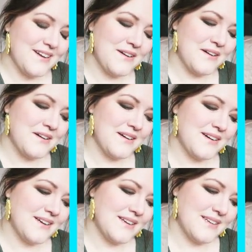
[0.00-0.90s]

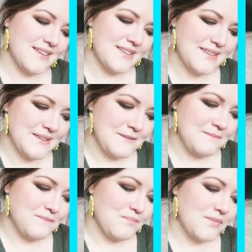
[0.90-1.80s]
Oh.
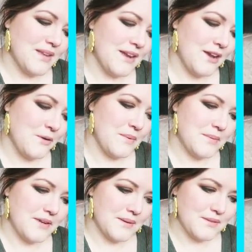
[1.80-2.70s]
I hope
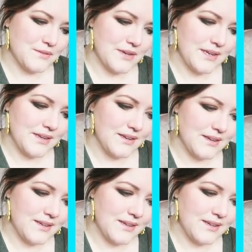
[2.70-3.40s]
it becomes a regular.